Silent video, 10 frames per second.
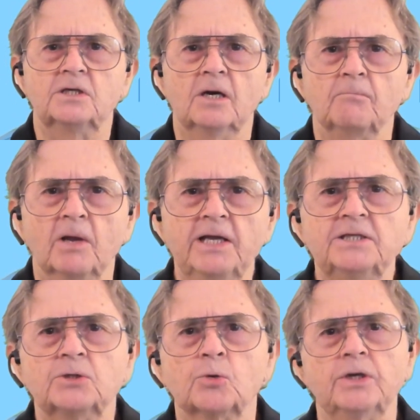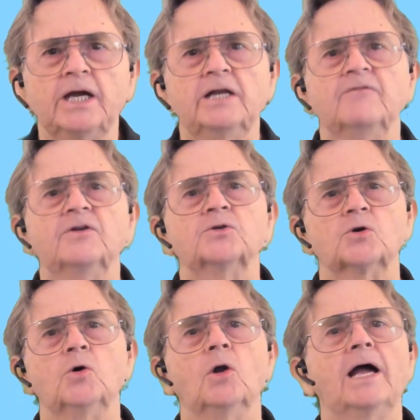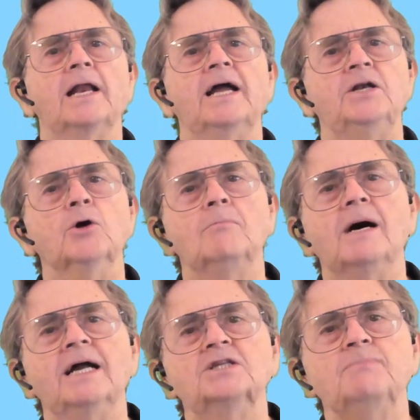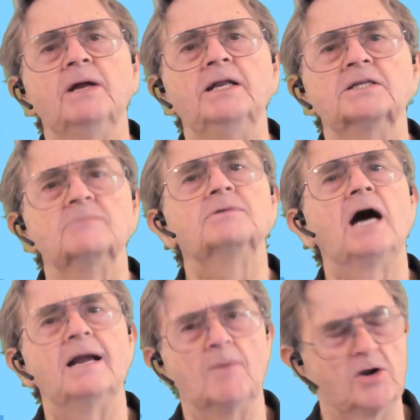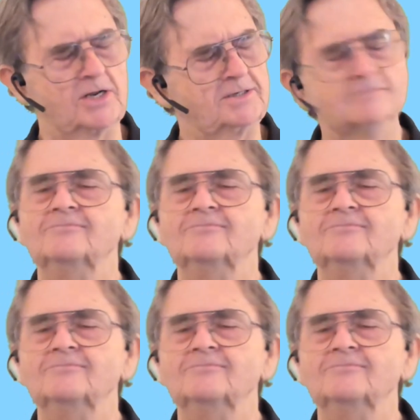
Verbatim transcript: complete creative control and I don't mind spending some time on it.